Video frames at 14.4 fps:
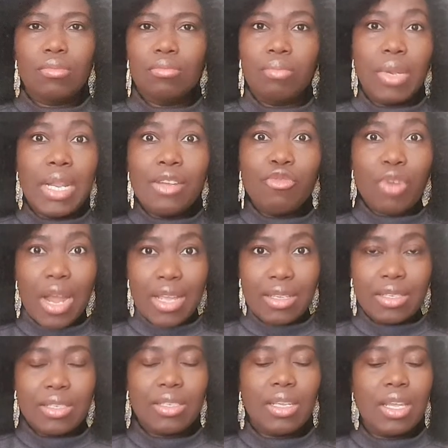Plain
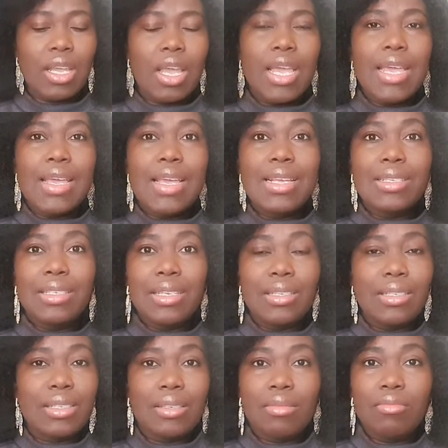rice? Is
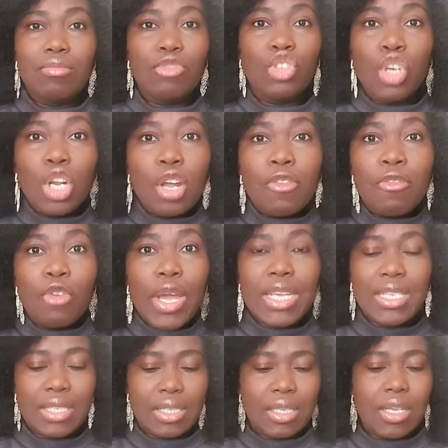it jollof
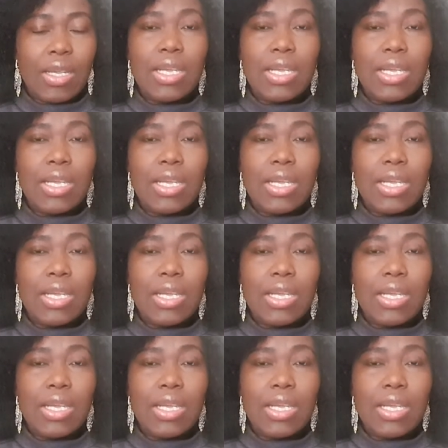rice?